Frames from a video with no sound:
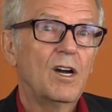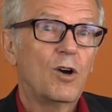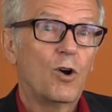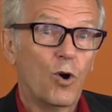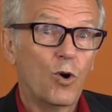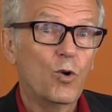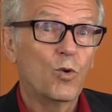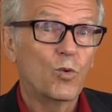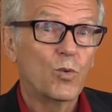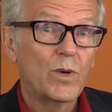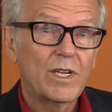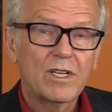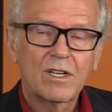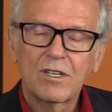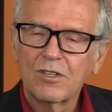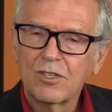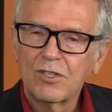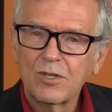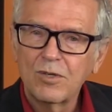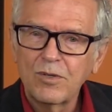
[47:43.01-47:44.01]
oh, we
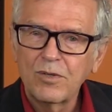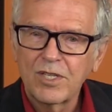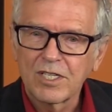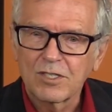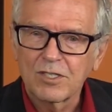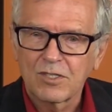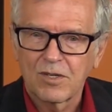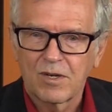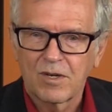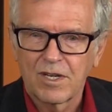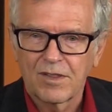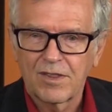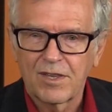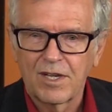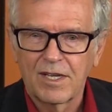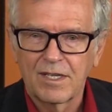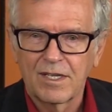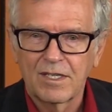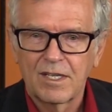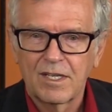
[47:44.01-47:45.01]
could do this sort of
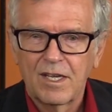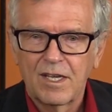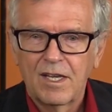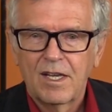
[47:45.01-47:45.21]
thing.